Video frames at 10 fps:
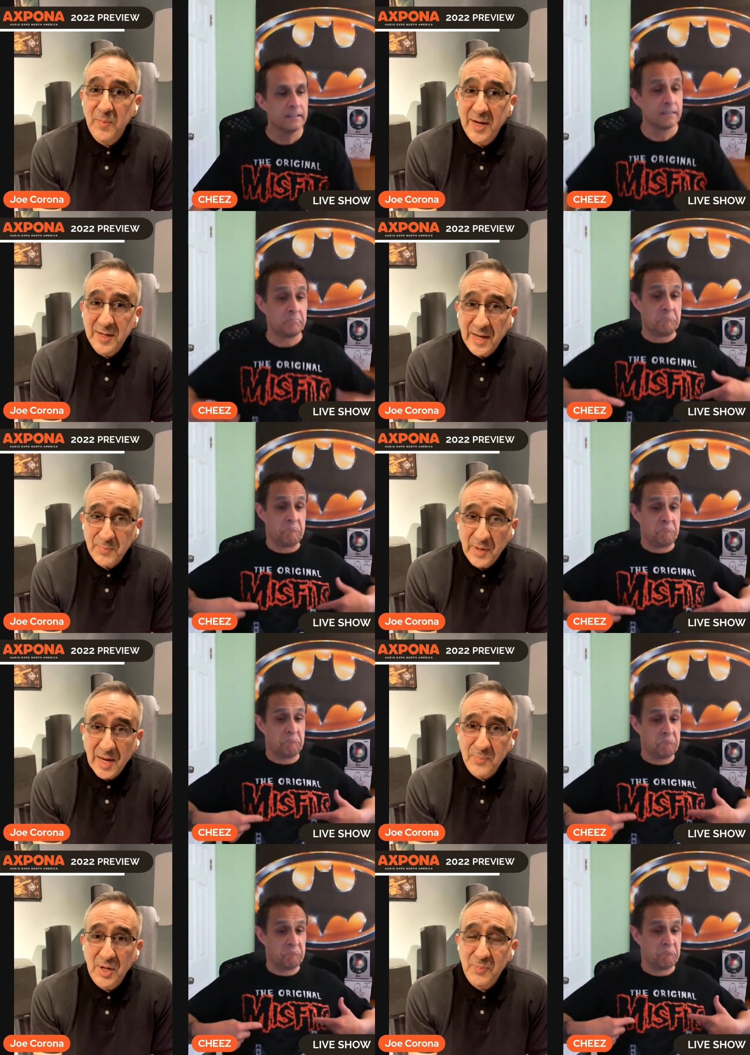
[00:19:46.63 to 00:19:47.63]
Speaker 1: may not
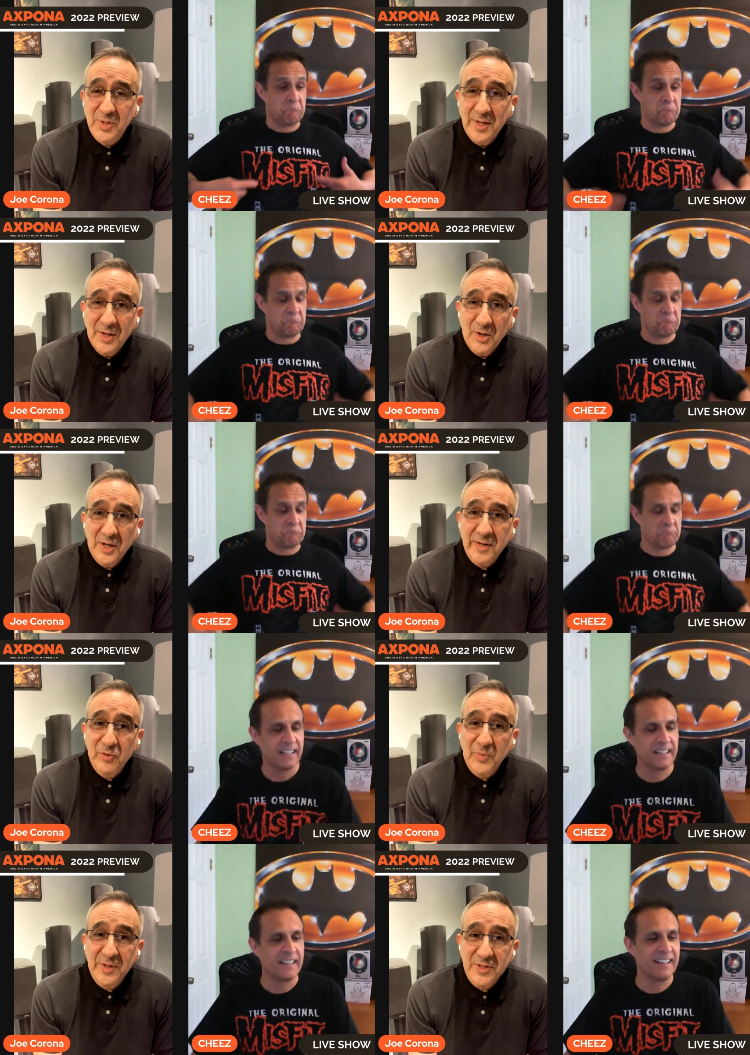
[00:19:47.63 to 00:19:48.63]
pop up on
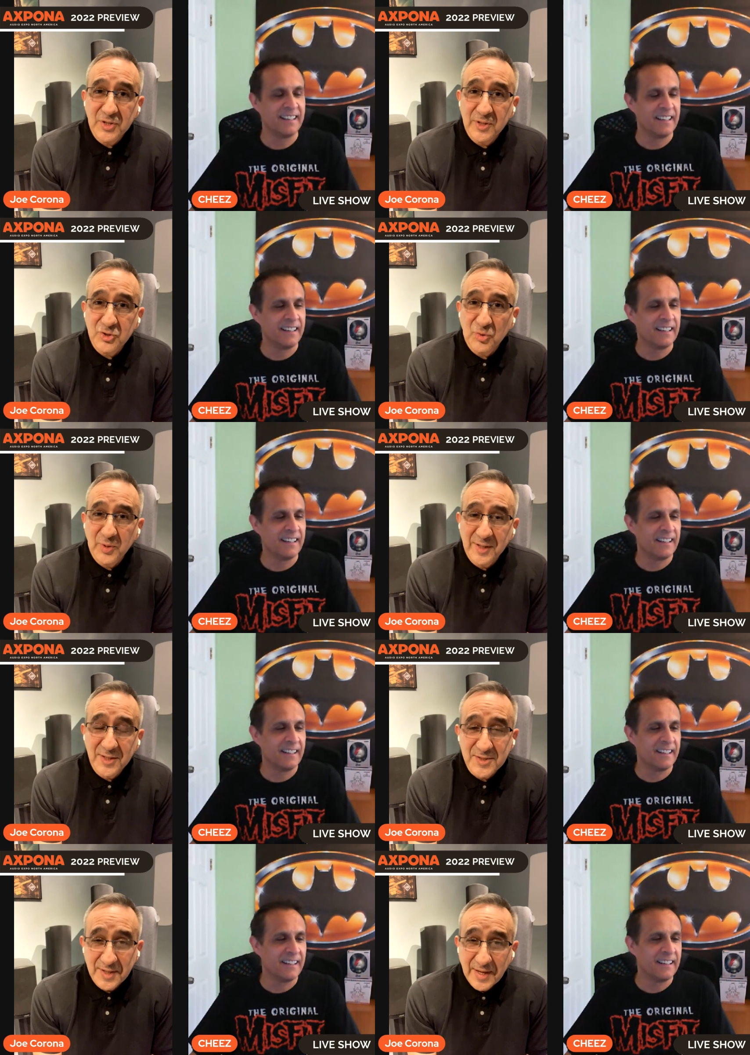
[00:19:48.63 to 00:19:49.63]
everybody's initial
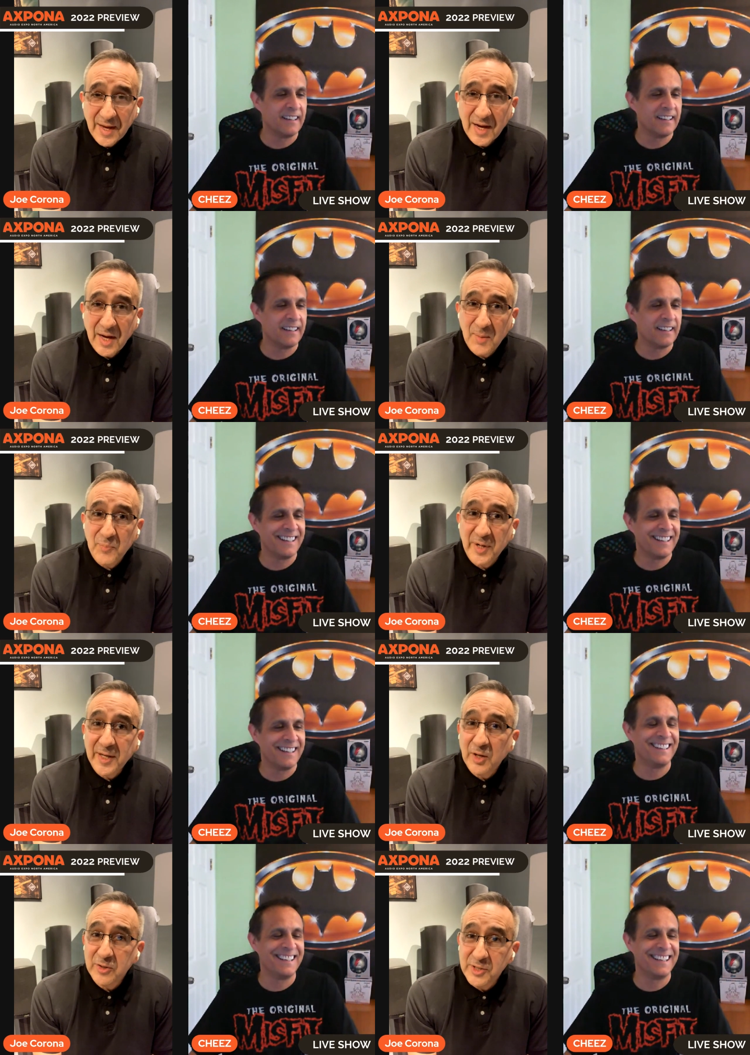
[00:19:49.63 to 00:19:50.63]
playlist, uh, but
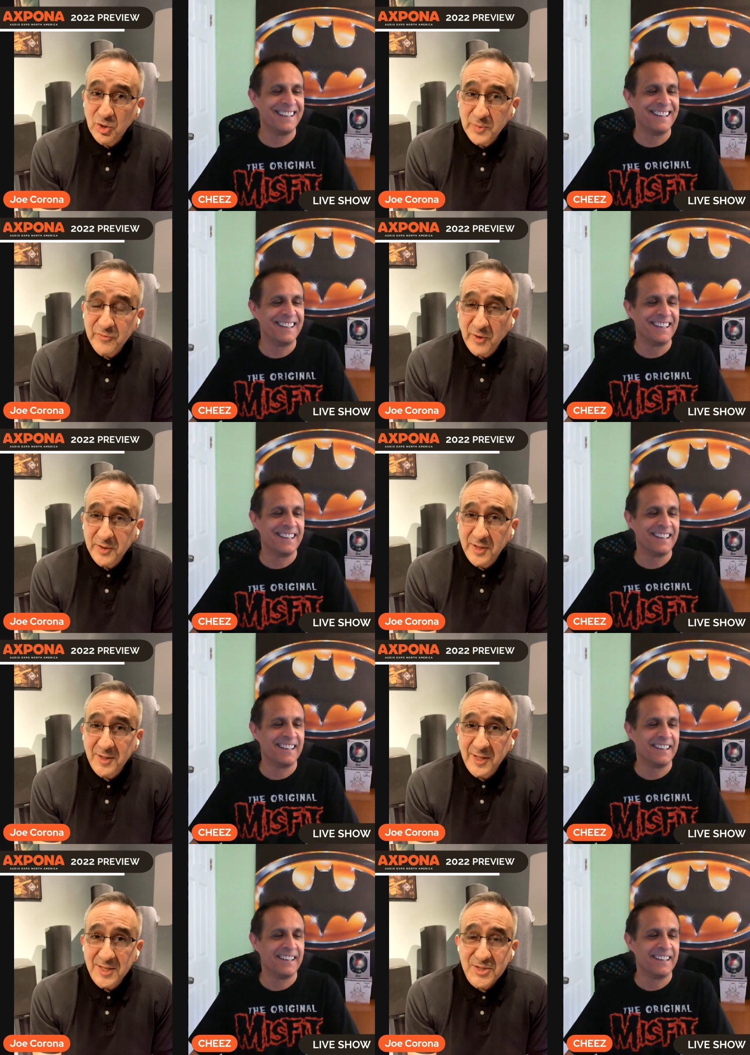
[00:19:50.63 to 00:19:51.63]
I guarantee it'll be fun
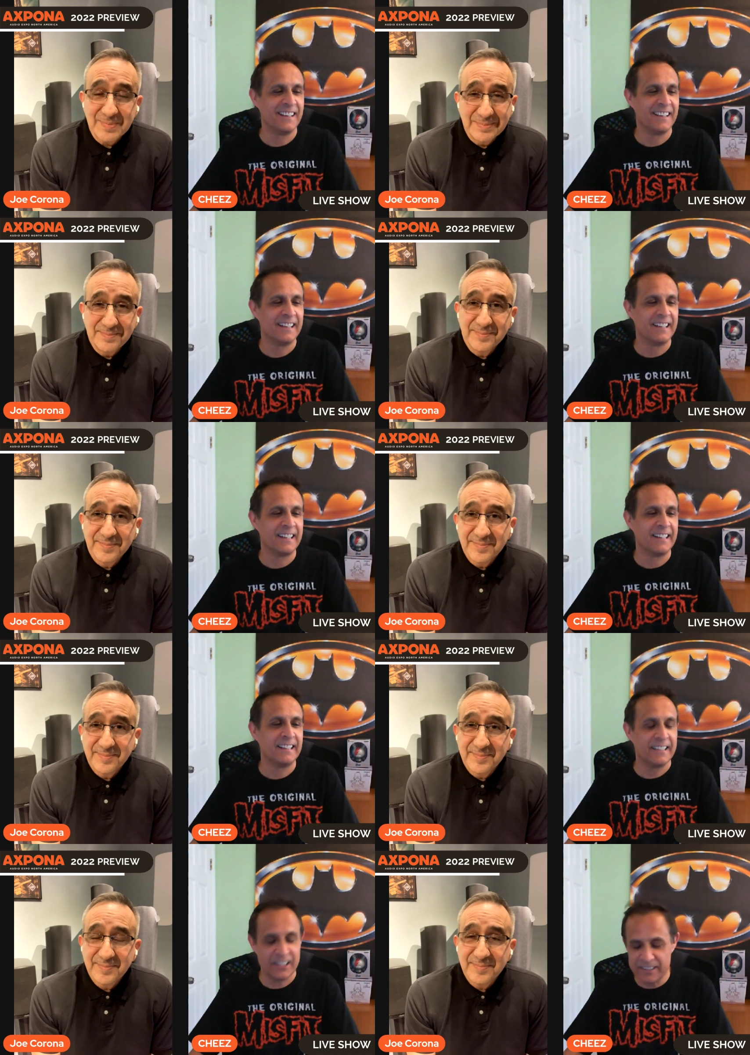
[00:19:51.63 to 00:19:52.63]
nonetheless.
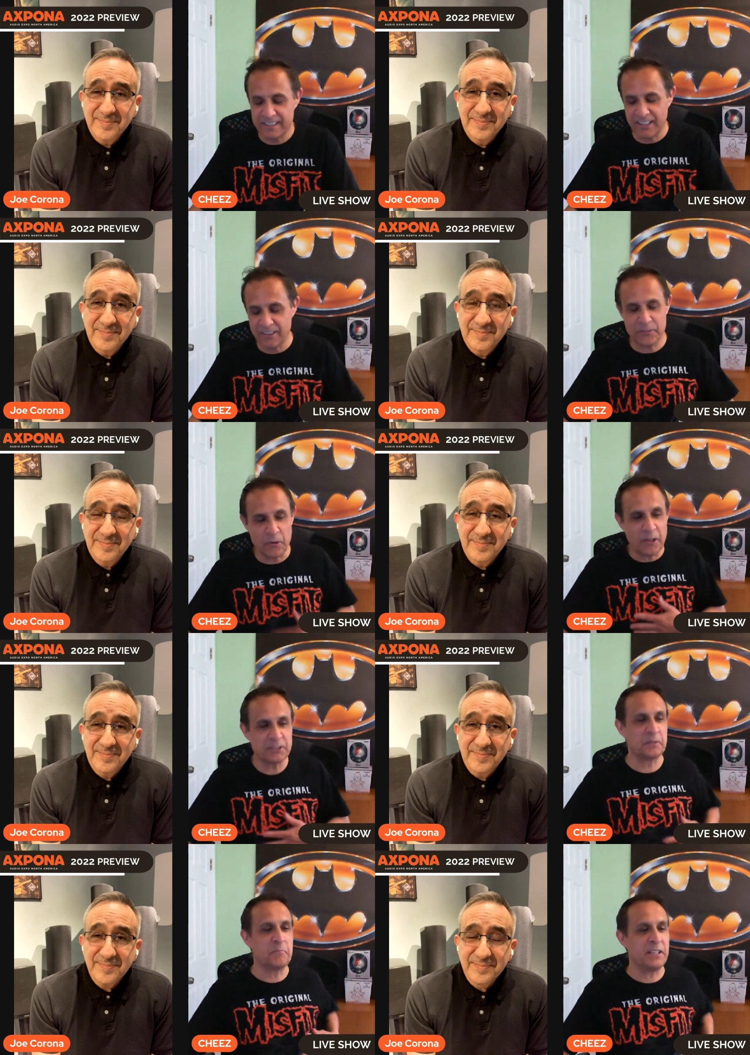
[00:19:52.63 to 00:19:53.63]
Speaker 2: There you go. Throw
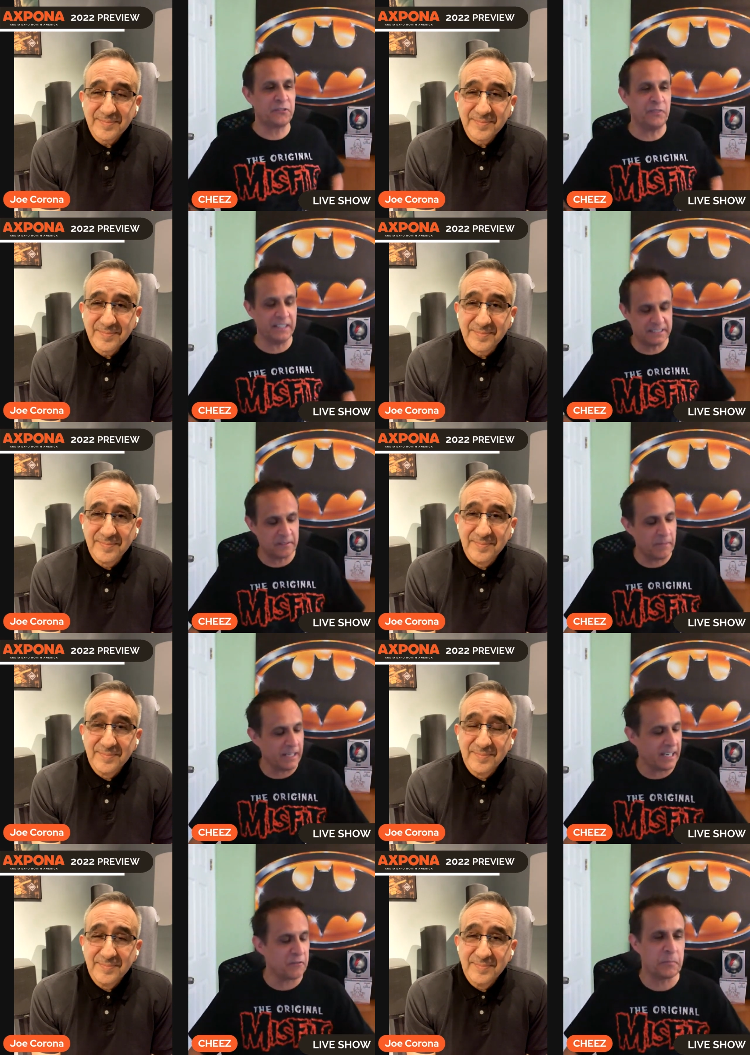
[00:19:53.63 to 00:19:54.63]
on some misfits and
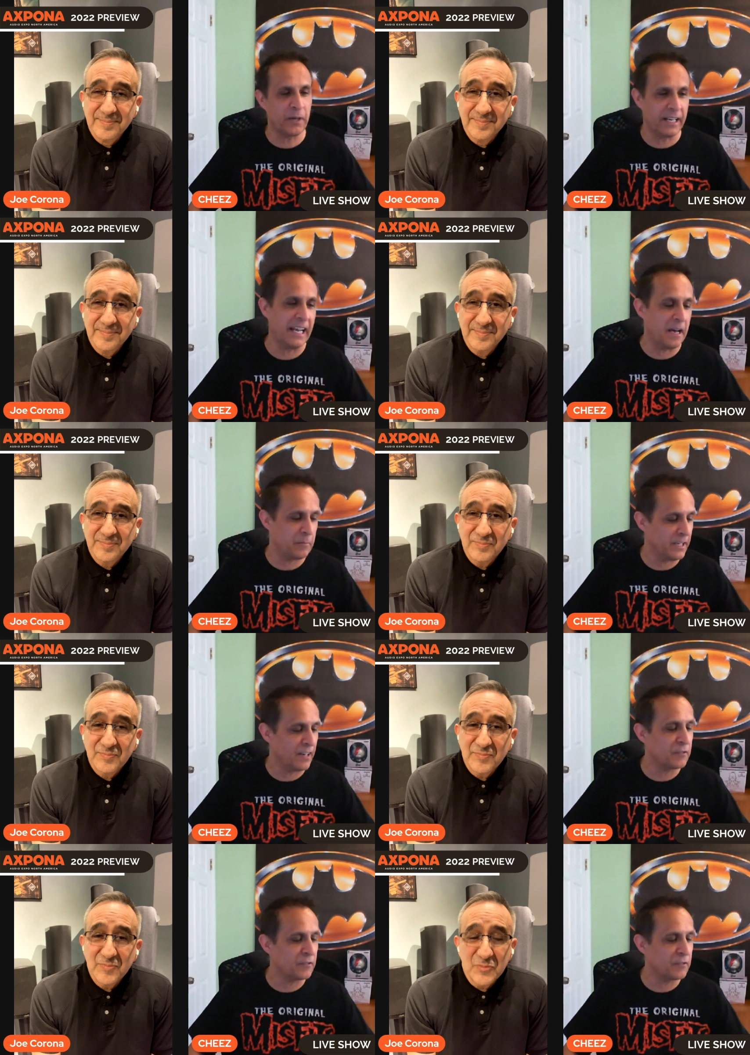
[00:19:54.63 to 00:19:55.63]
make everybody happy.
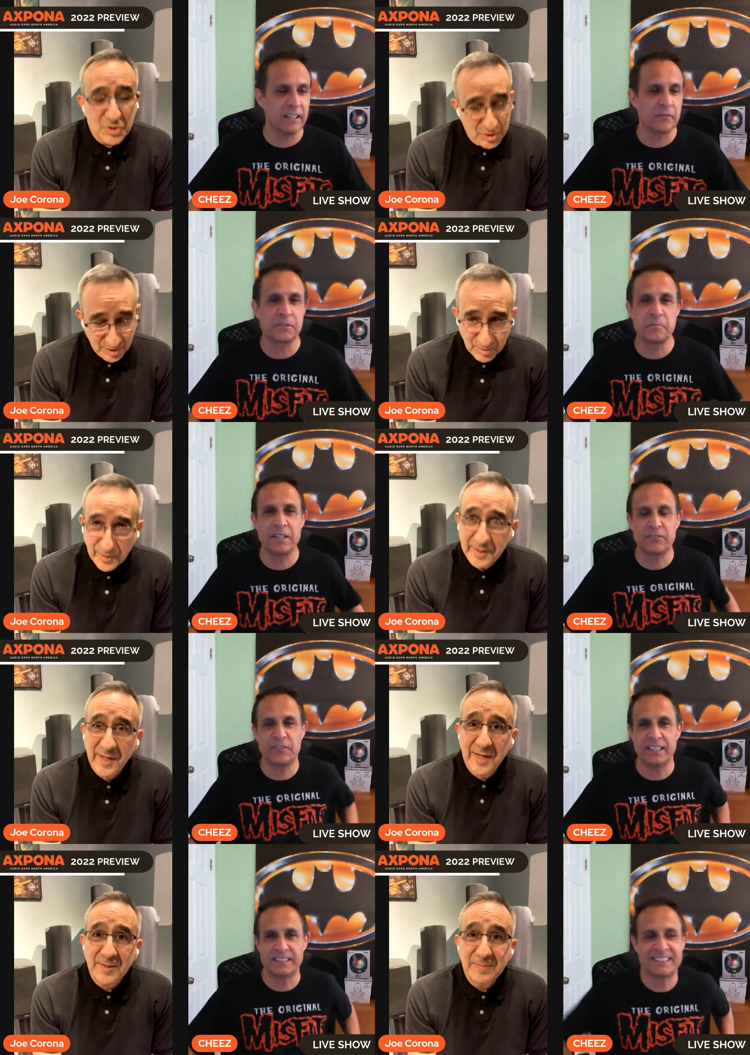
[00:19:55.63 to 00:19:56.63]
Everybody loves. Sure, misfits. why
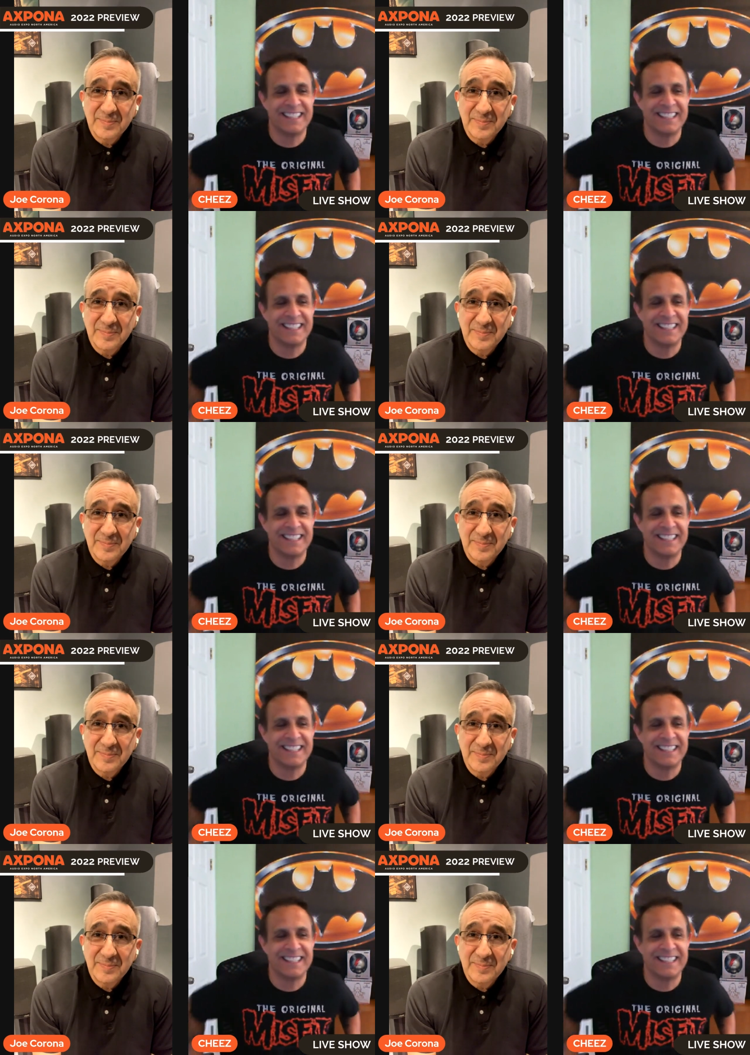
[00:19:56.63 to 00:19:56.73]
not?